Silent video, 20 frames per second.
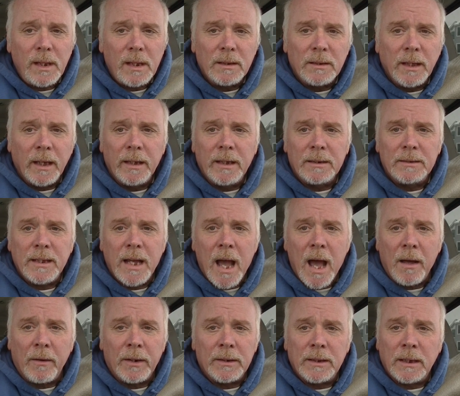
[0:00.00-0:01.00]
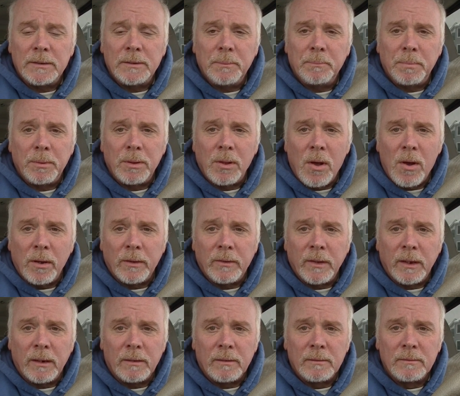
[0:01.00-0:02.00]
Take it down. It doesn't belong
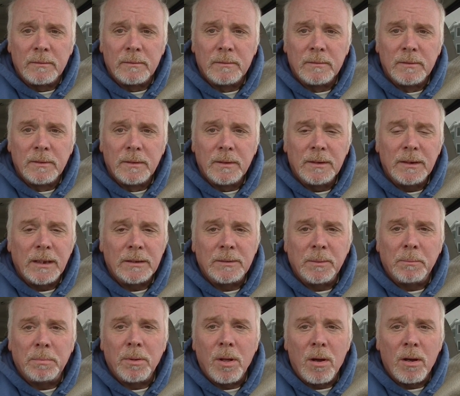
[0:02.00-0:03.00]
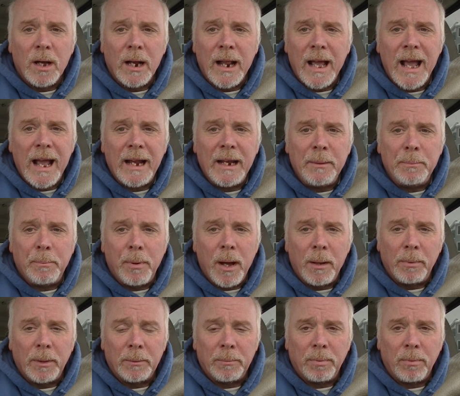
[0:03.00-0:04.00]
there. It doesn't belong on any
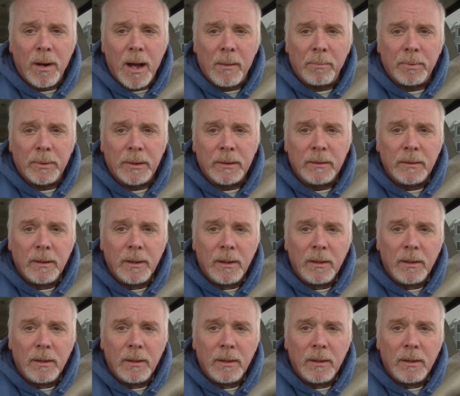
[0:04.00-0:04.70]
public property.